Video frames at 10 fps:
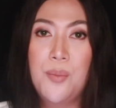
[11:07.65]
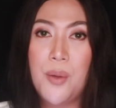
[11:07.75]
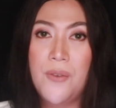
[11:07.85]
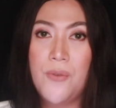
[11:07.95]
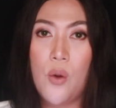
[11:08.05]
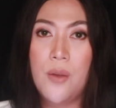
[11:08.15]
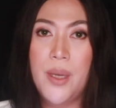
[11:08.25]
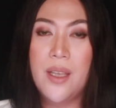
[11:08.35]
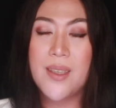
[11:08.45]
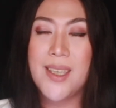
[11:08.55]

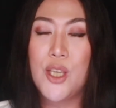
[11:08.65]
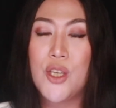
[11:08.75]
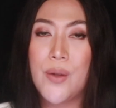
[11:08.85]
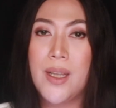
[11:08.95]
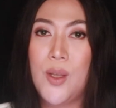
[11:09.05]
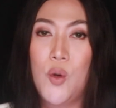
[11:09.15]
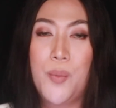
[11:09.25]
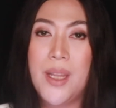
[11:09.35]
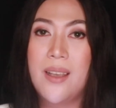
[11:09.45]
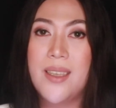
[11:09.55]
performance during the
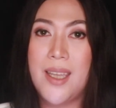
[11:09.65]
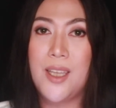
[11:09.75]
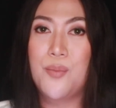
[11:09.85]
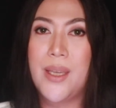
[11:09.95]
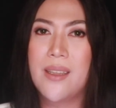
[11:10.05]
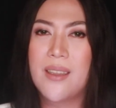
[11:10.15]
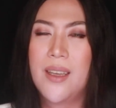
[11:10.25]
opening statement.